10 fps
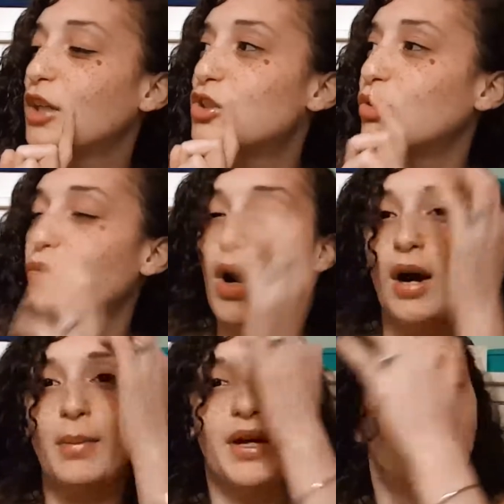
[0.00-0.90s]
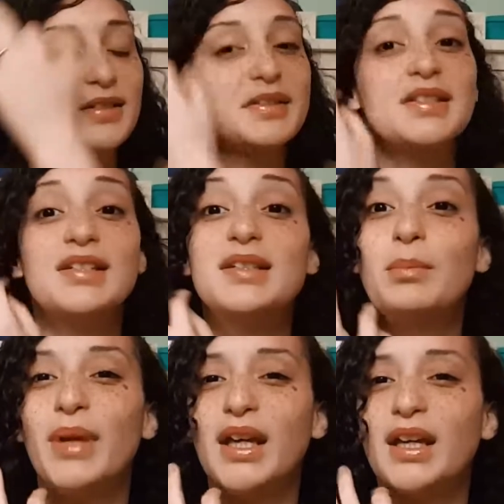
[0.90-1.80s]
to assist
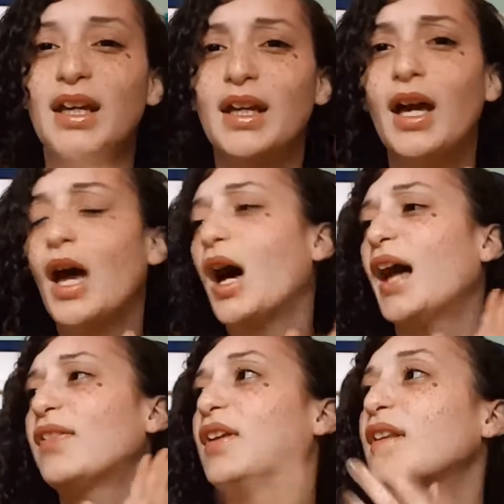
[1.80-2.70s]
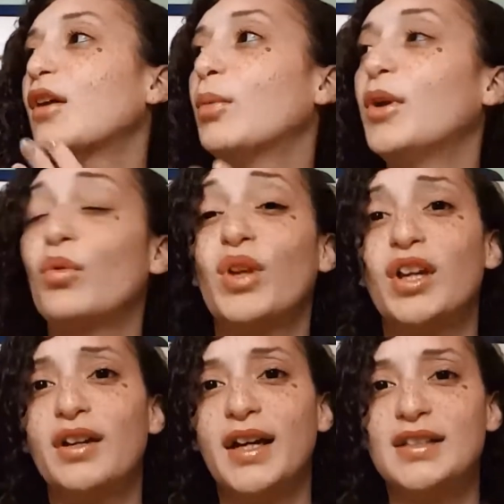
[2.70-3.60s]
in baking. I think that would be a
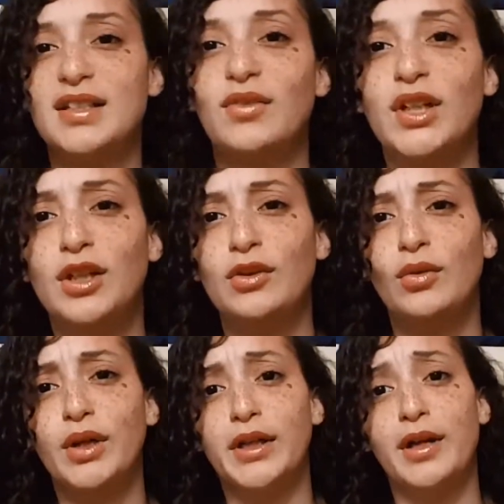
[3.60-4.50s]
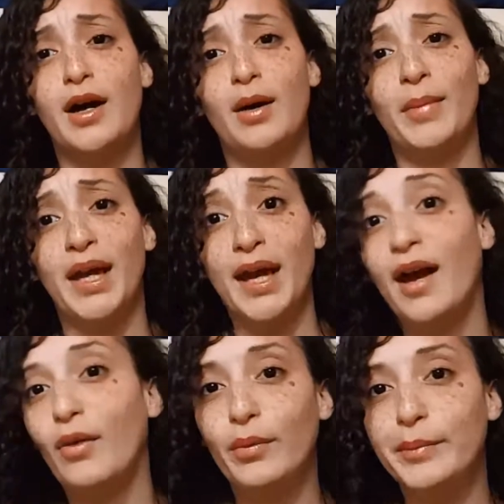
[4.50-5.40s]
really good activity. You can
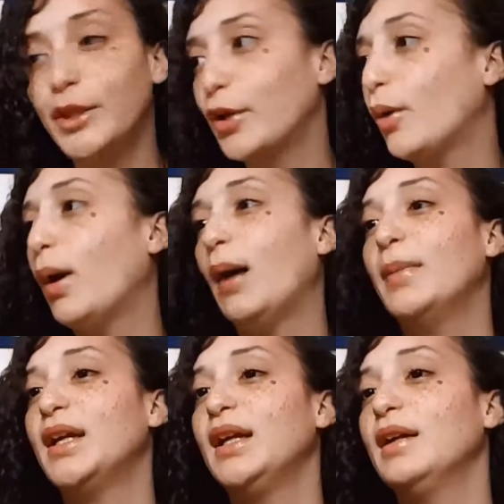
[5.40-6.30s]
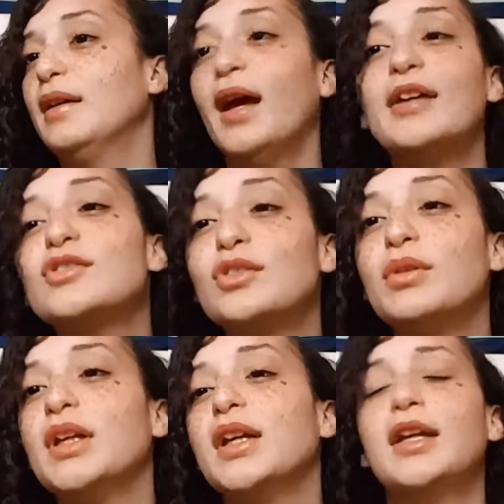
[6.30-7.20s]
count, you know, how many eggs you
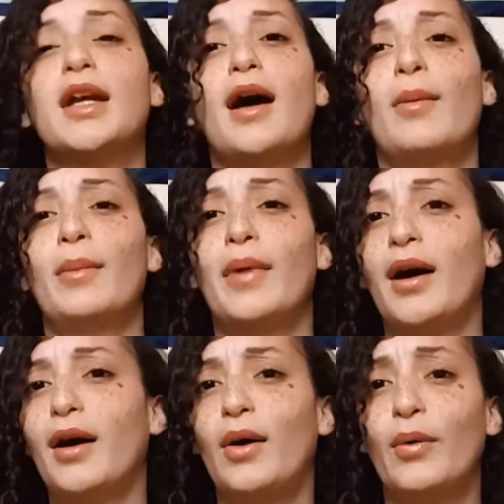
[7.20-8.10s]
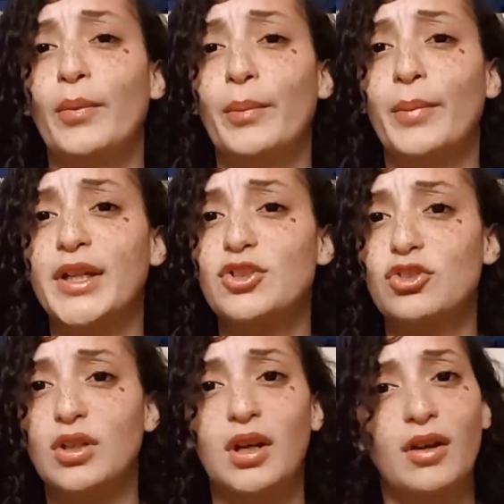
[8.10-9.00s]
need, how
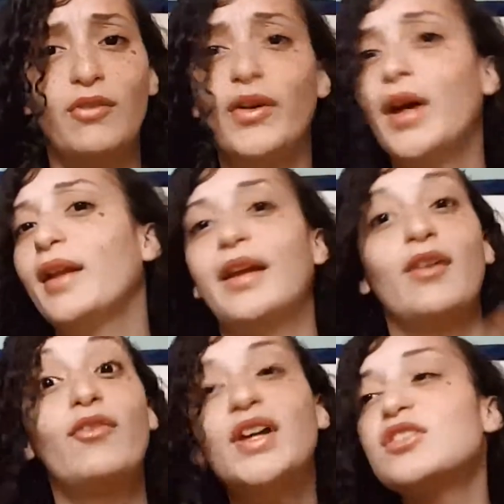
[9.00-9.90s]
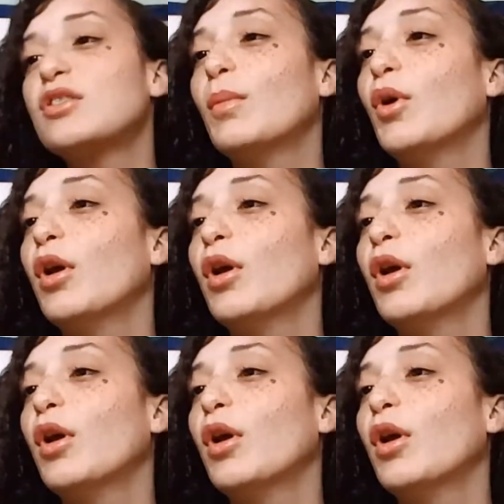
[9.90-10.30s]
much of like vegetable